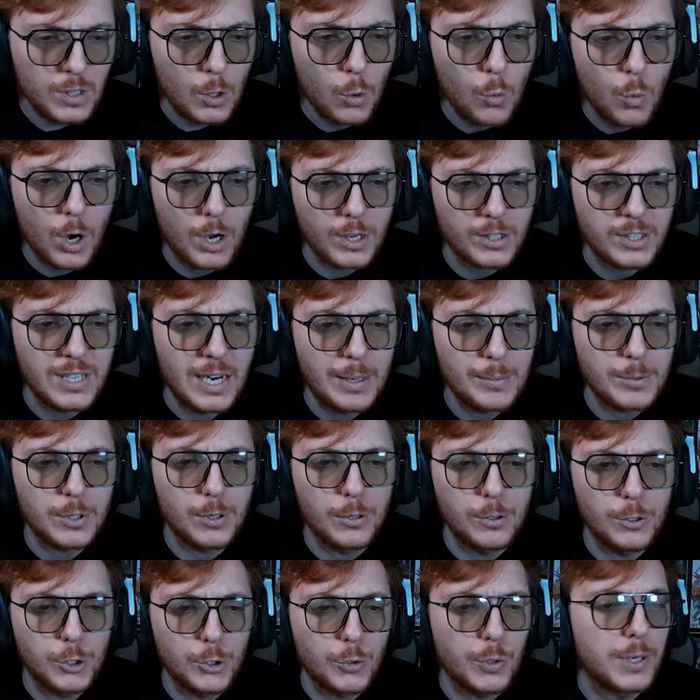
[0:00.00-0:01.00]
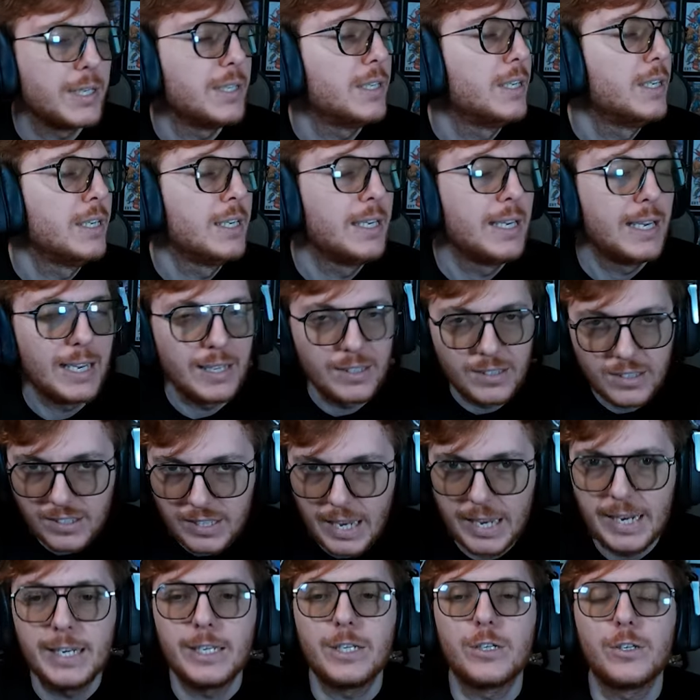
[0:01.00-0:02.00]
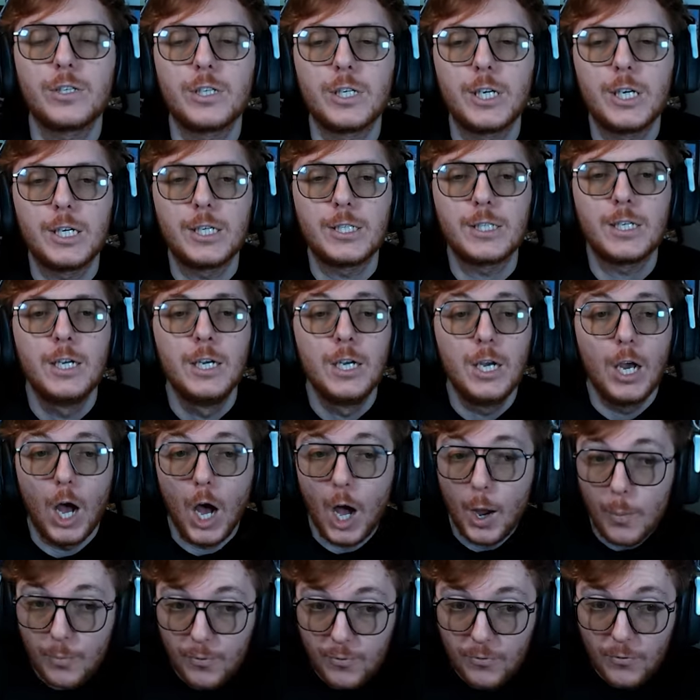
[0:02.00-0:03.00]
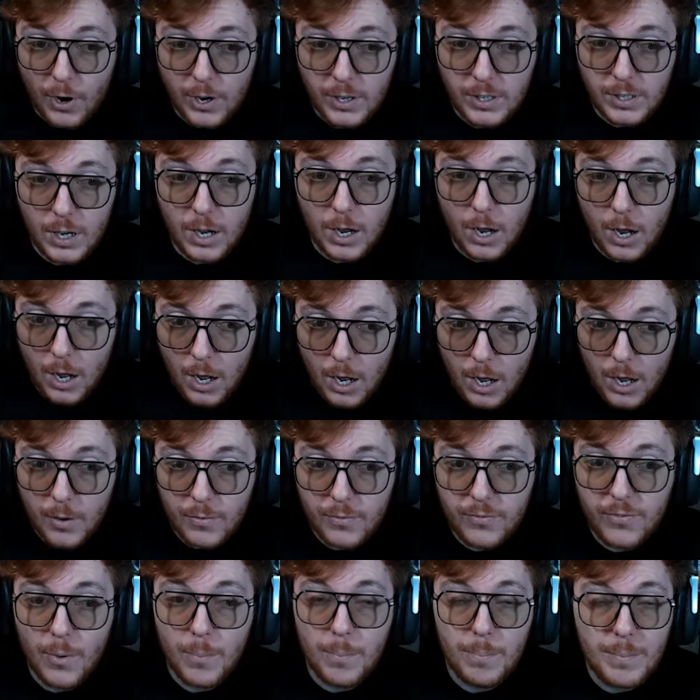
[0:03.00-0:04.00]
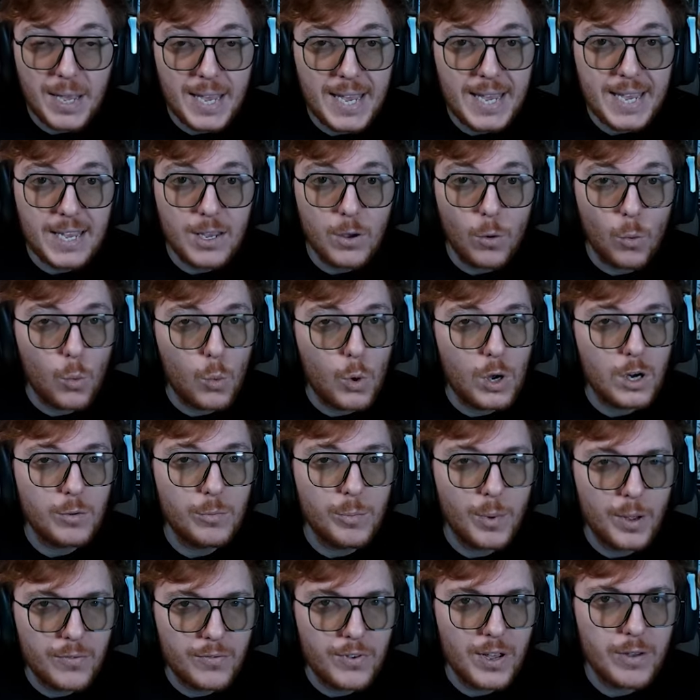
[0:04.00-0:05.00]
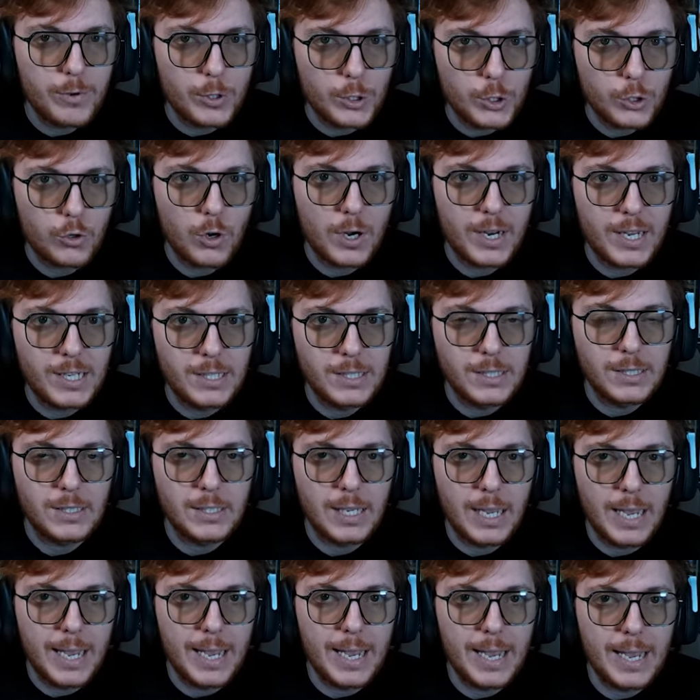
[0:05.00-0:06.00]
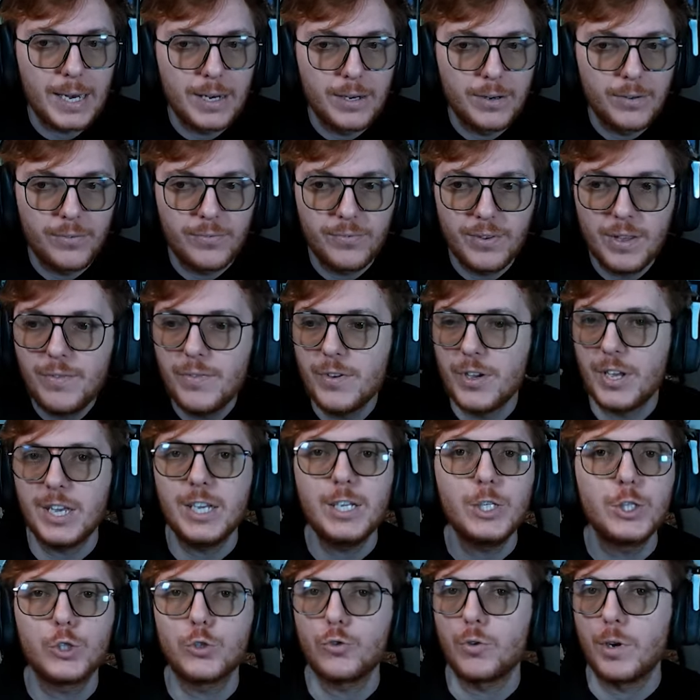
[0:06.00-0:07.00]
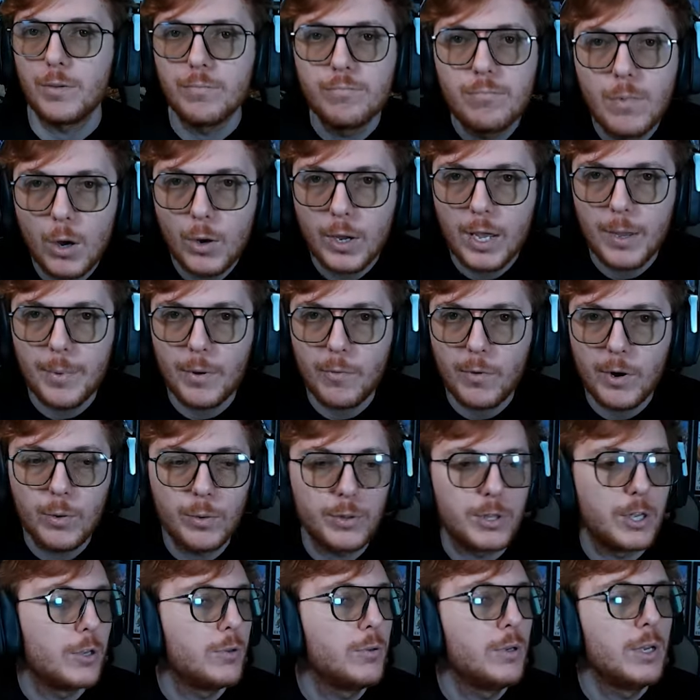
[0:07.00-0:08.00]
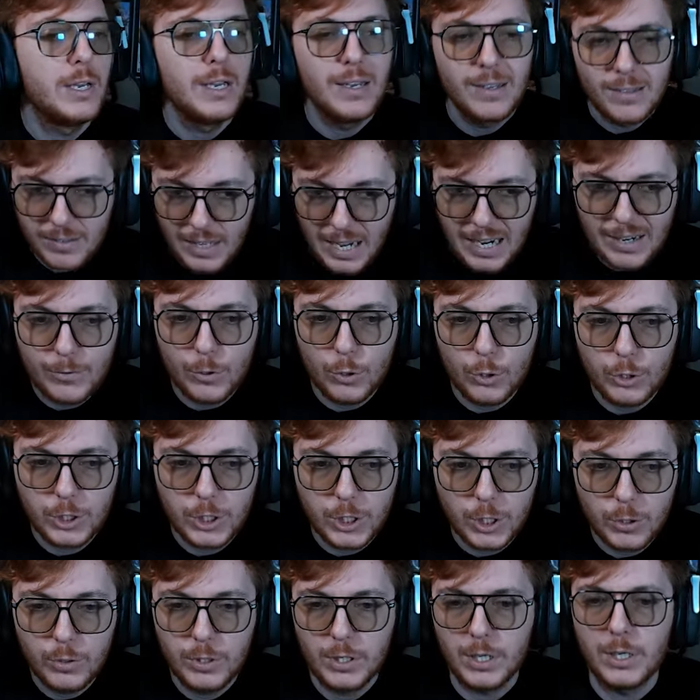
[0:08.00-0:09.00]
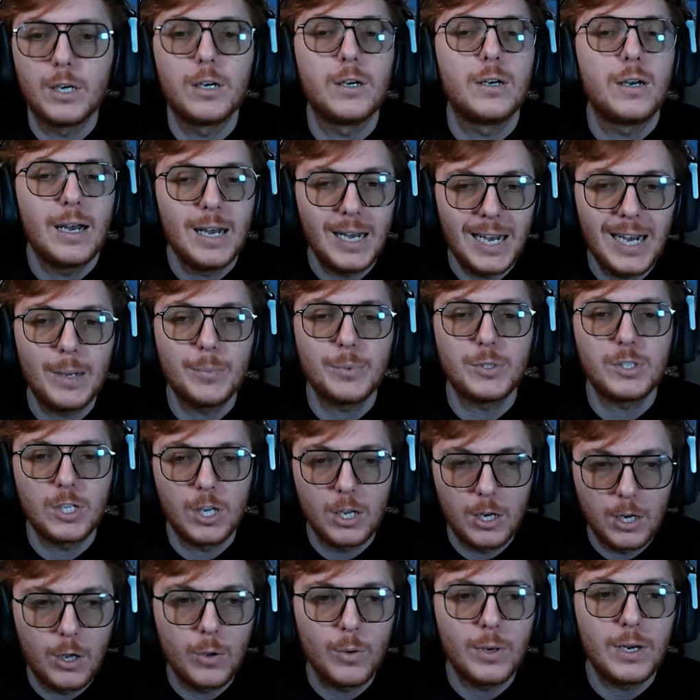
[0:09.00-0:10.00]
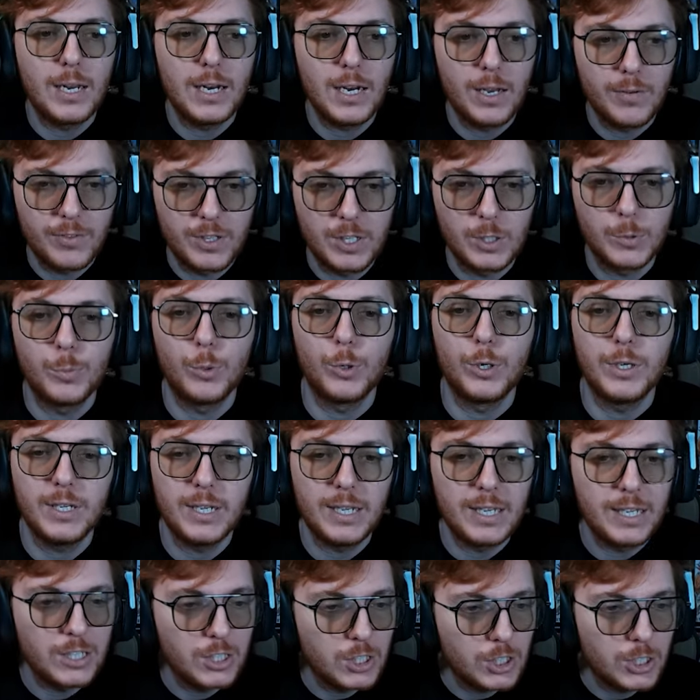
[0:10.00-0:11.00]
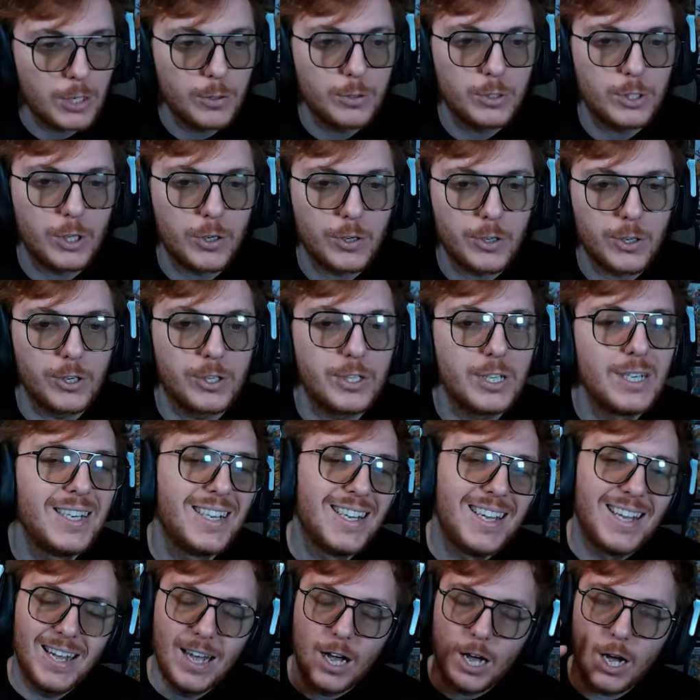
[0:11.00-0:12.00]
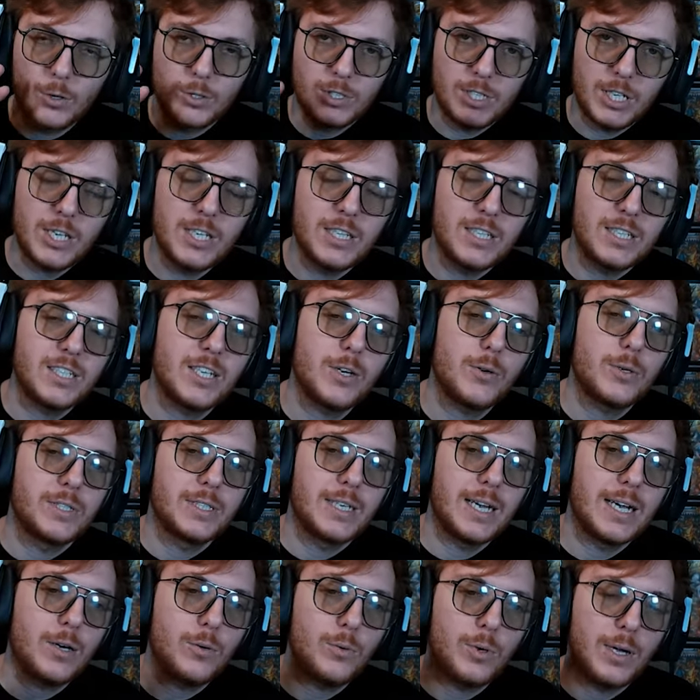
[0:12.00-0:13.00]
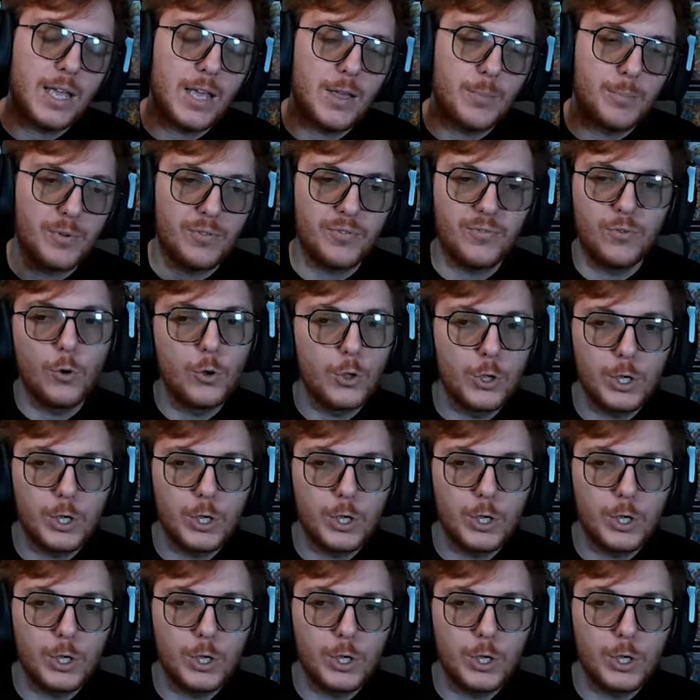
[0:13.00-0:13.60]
Works an absolute treat. Insanely good card. Up front, uh, for me, one of my favorite strikers in FIFA history. I'll keep it real with you. Davor Suker. Absolutely love this boy. He's so, so good. I'll tell you this here and now. Before